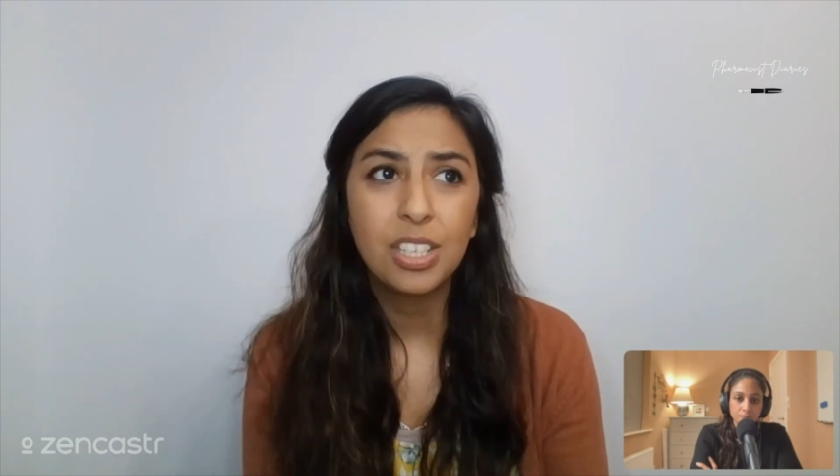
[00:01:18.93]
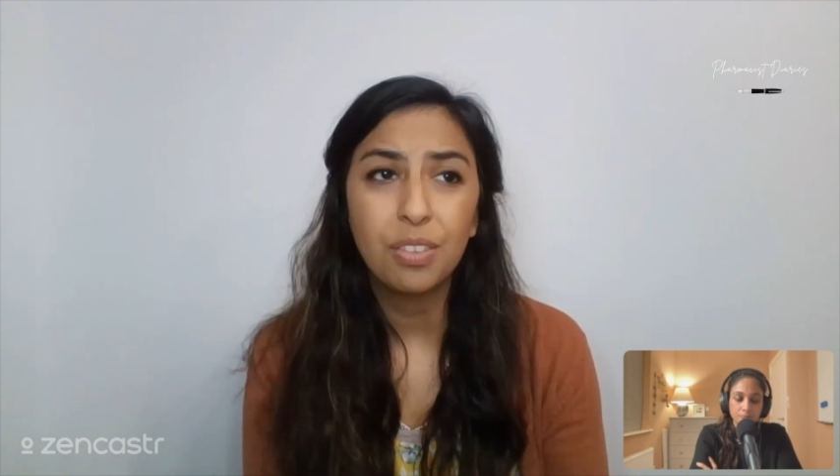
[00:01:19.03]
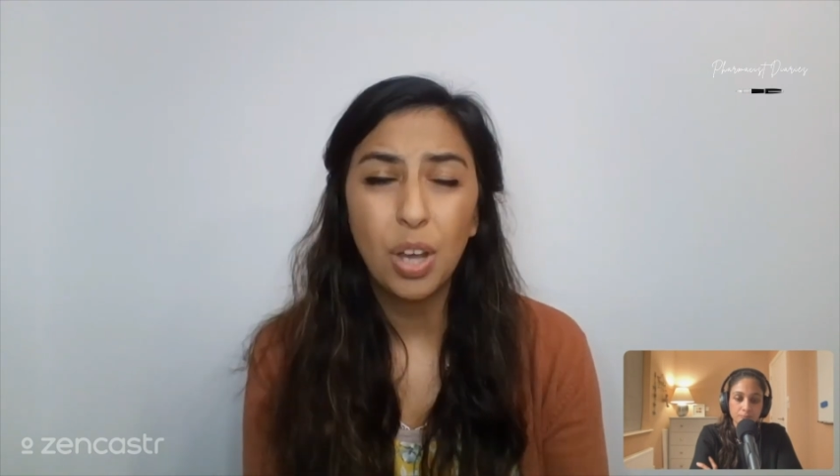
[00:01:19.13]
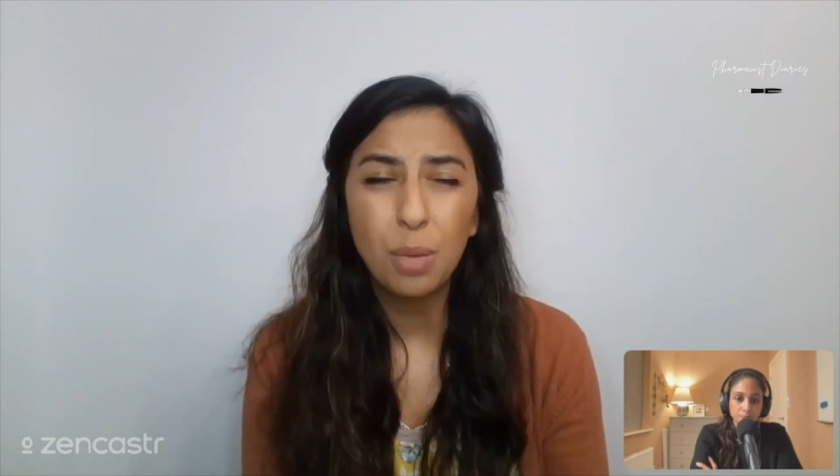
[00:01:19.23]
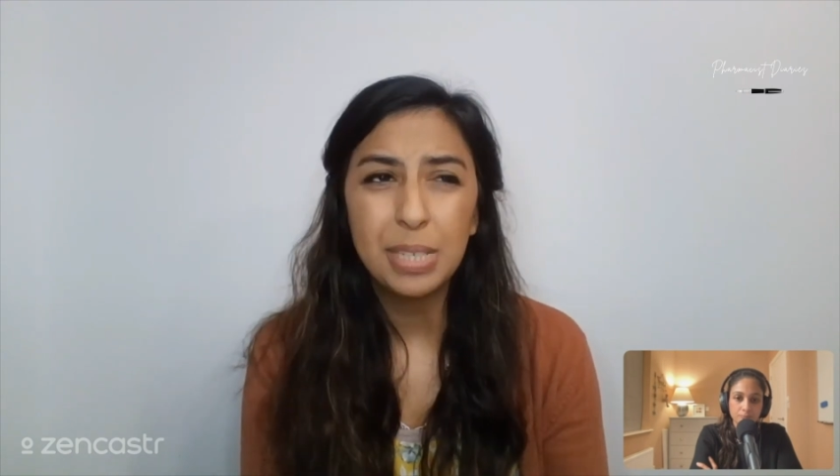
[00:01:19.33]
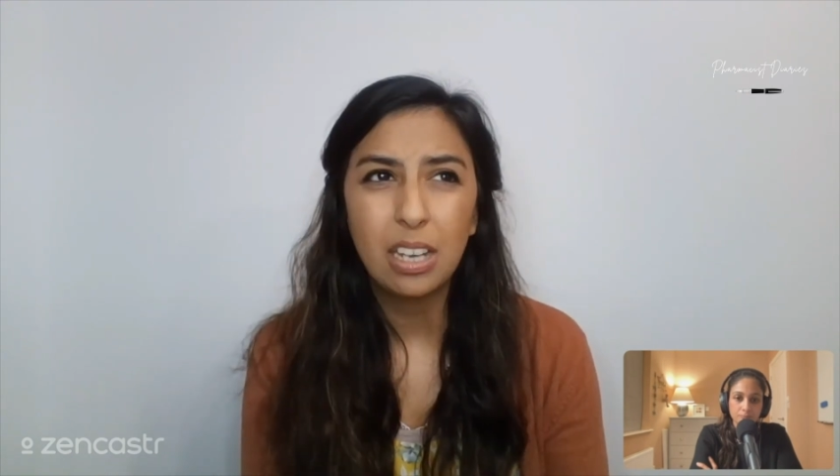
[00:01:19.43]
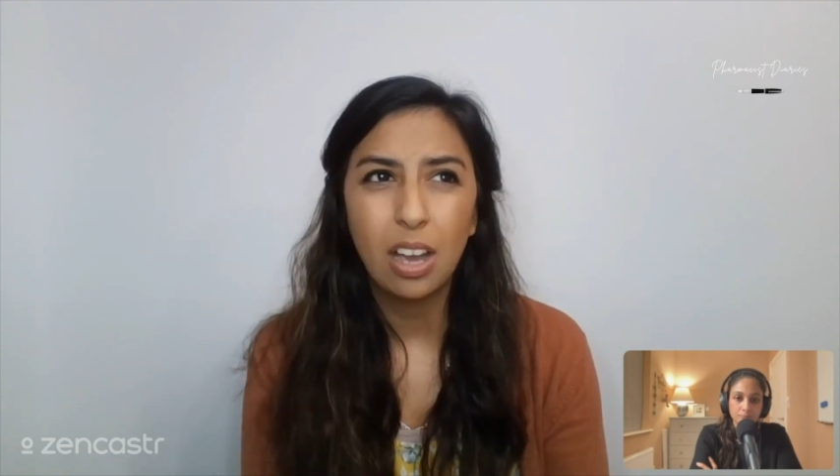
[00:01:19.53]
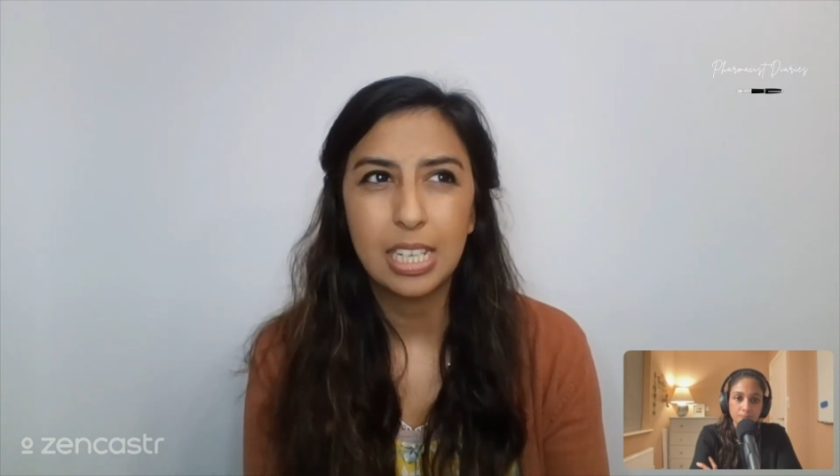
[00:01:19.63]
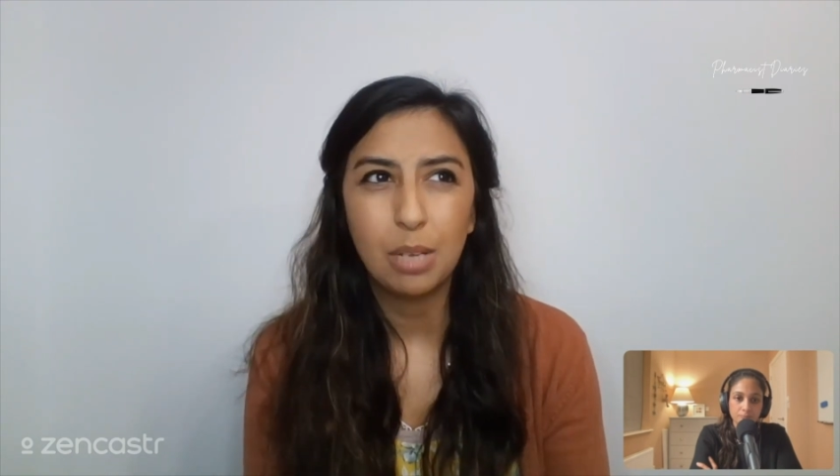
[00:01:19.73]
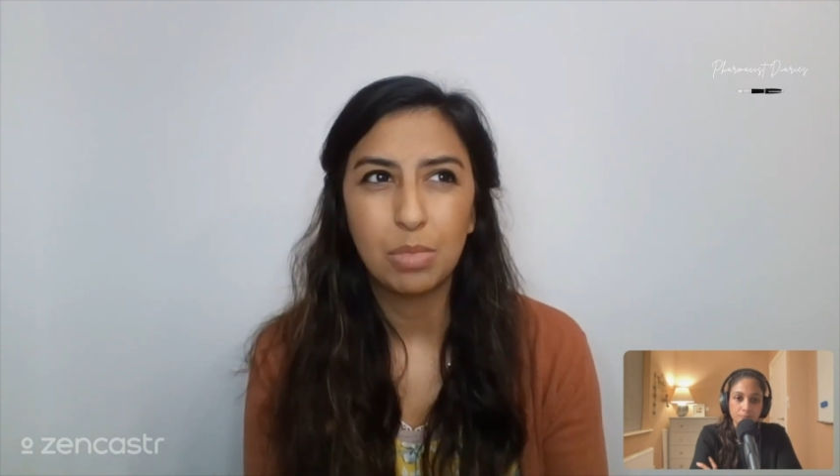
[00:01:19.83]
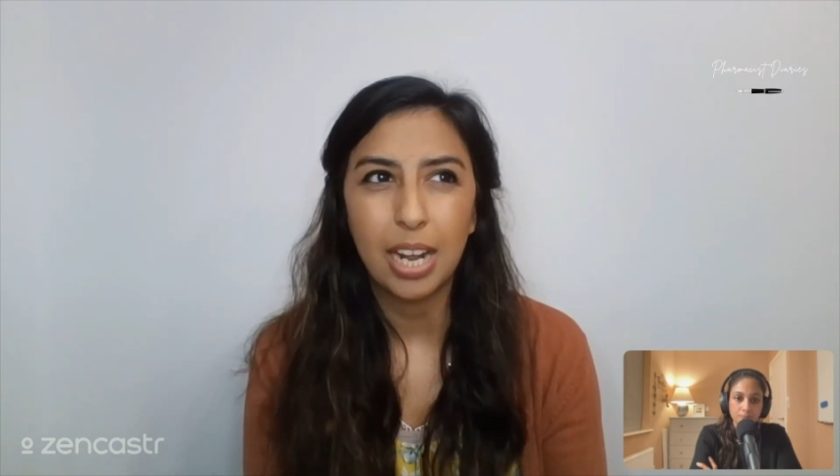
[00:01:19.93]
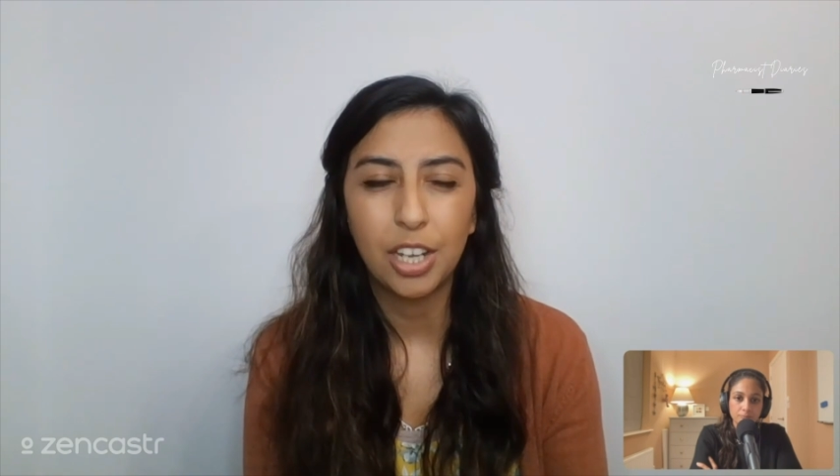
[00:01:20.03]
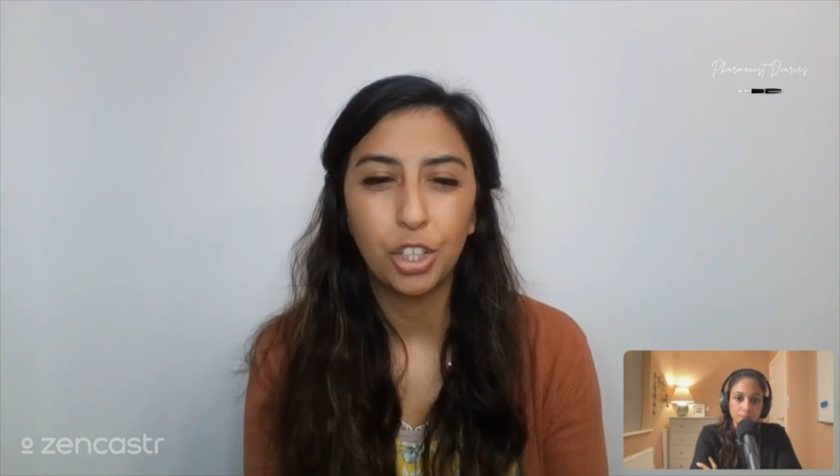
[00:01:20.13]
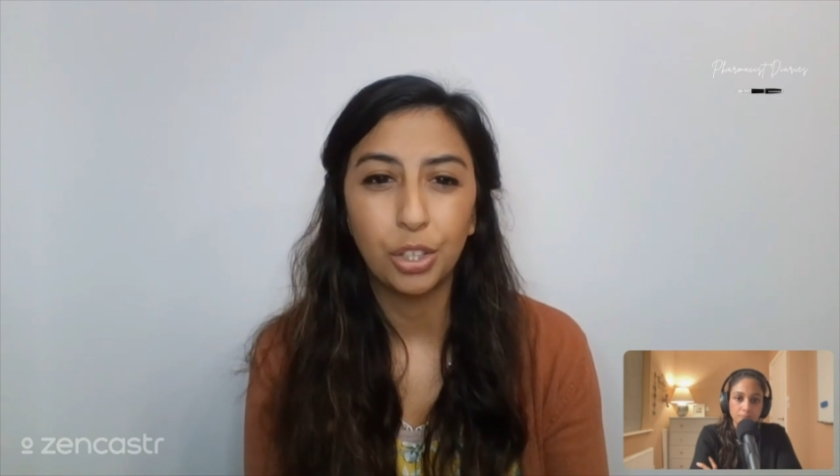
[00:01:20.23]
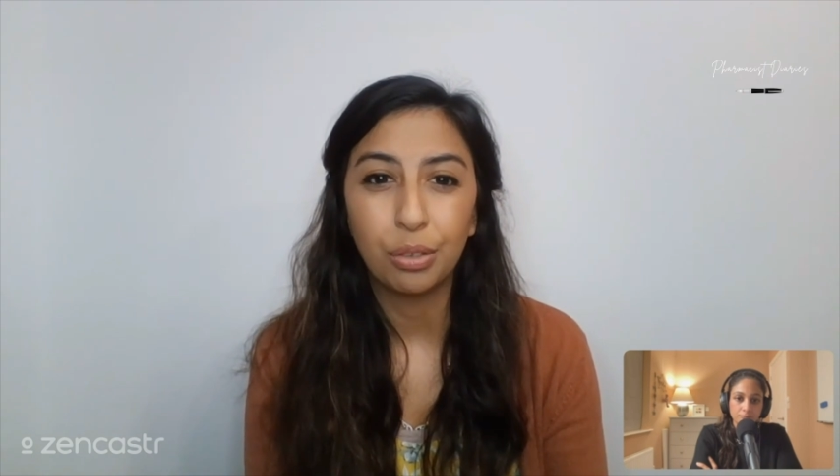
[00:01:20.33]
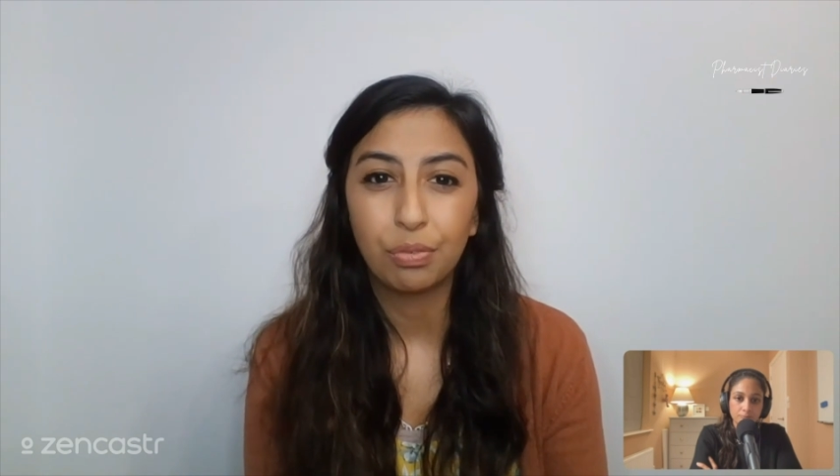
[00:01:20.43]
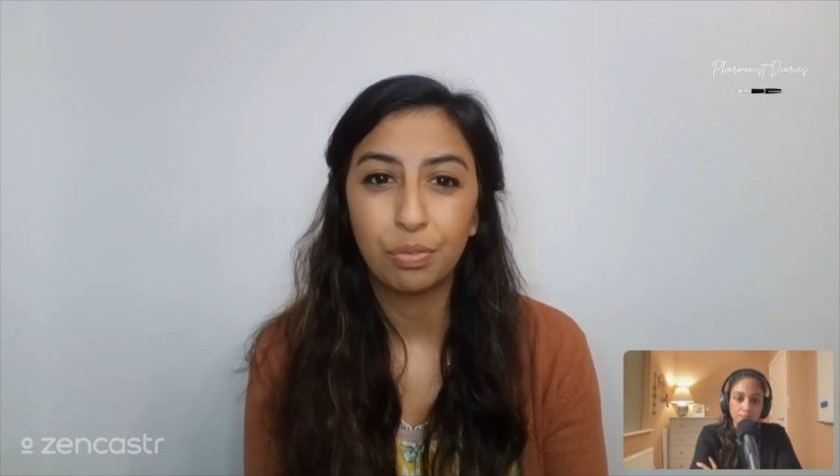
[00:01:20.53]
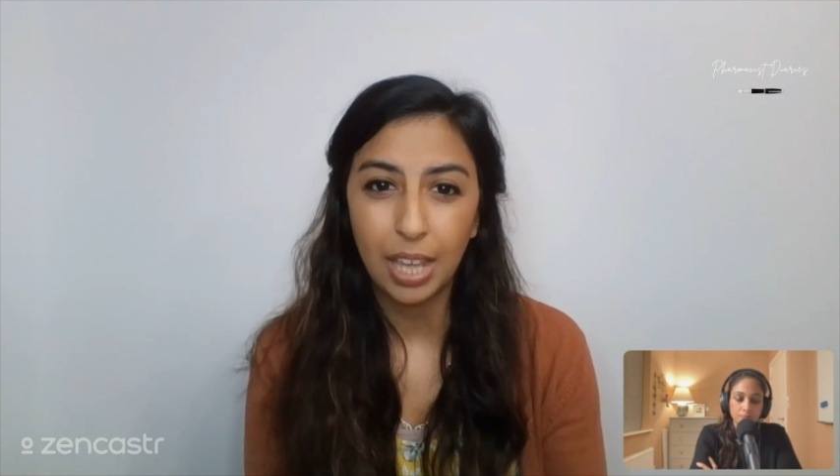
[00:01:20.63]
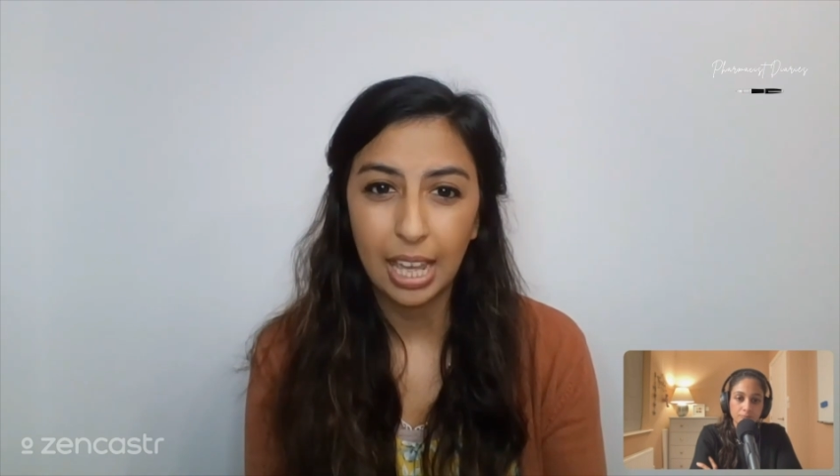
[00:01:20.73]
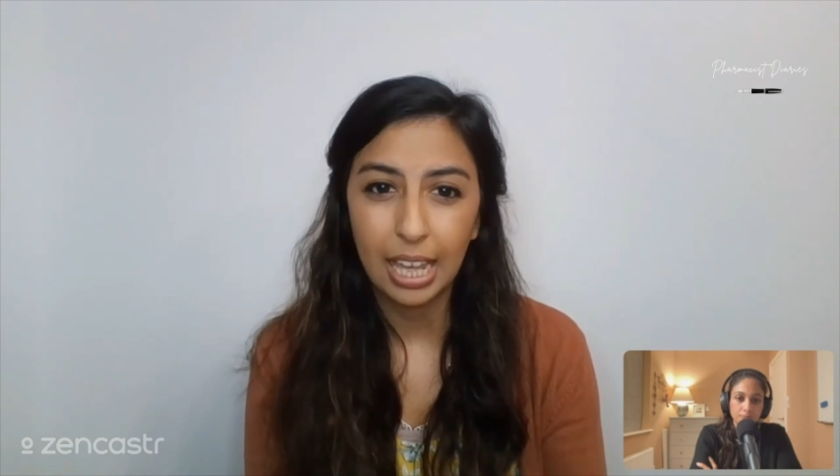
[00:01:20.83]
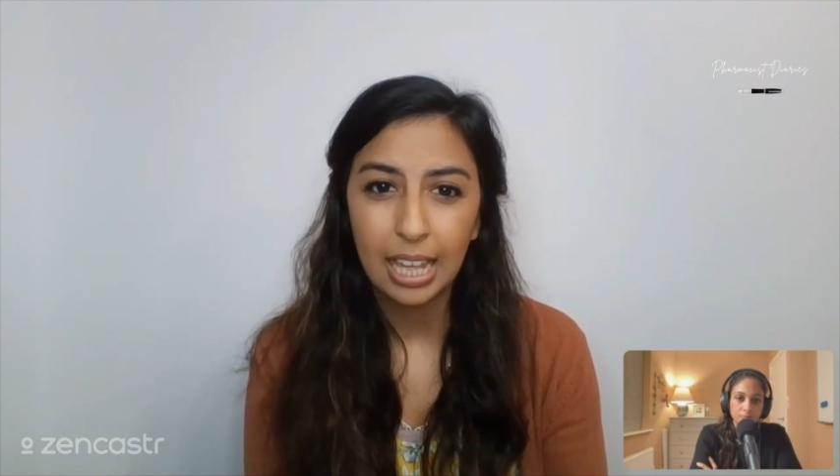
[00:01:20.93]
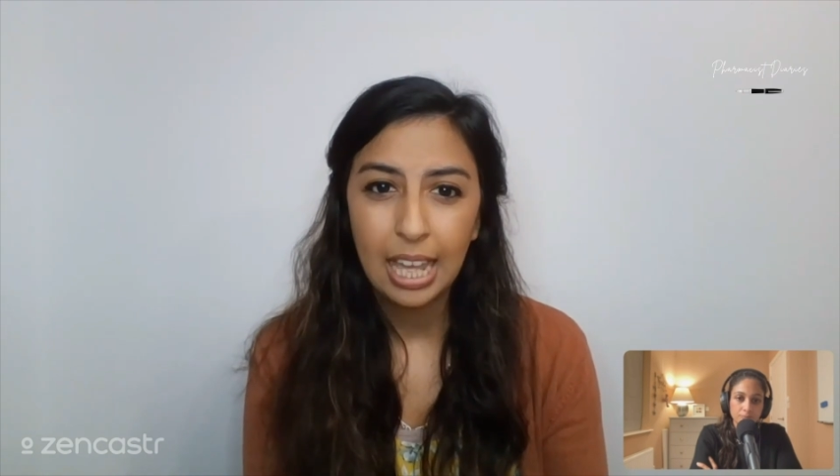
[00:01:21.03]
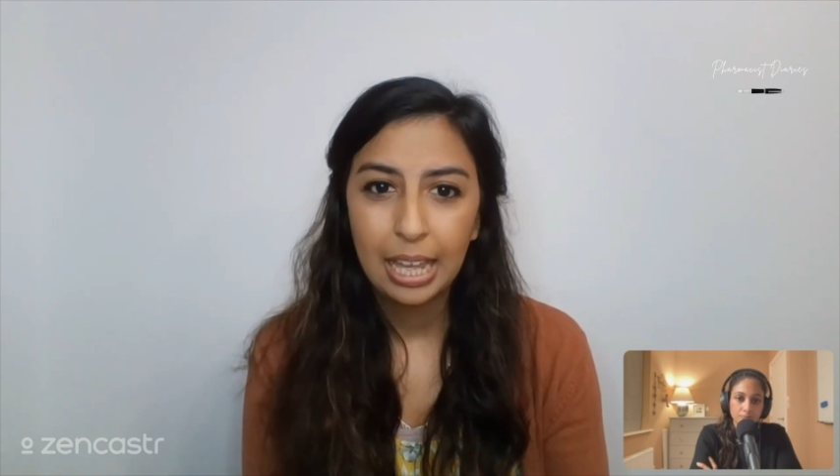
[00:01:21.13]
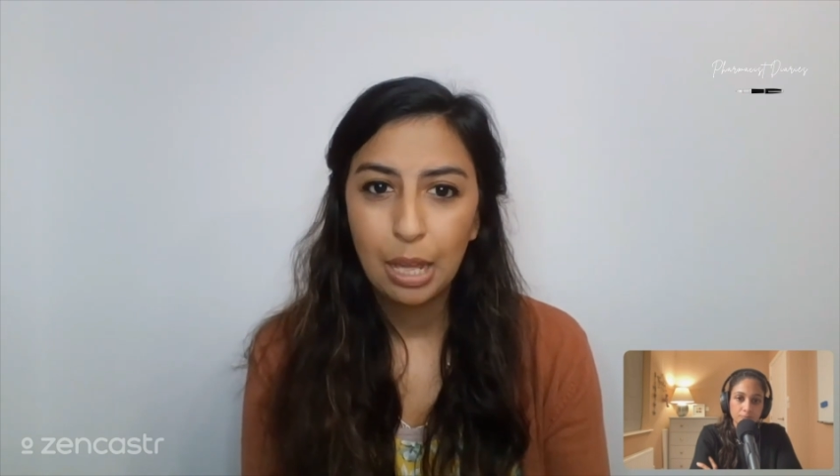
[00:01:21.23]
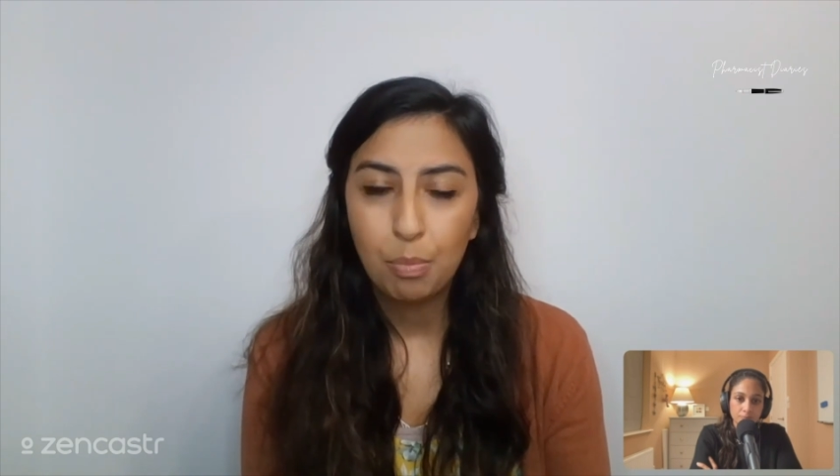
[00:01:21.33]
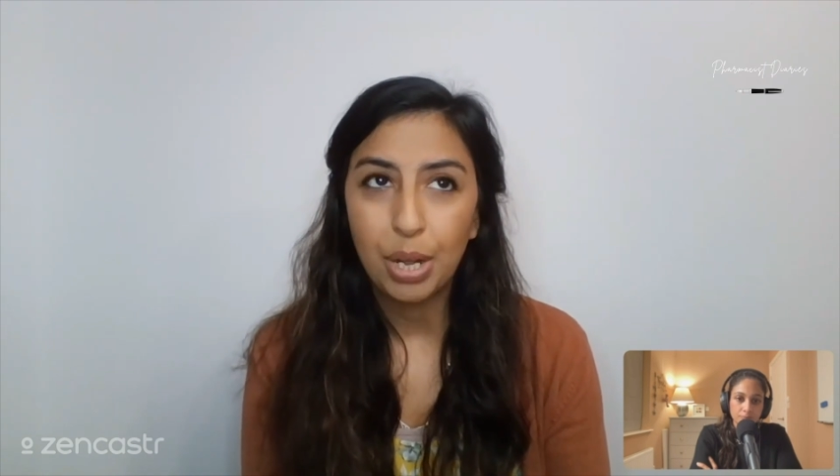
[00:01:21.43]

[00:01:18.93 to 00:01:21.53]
And so pharmacy just seemed like a good fit.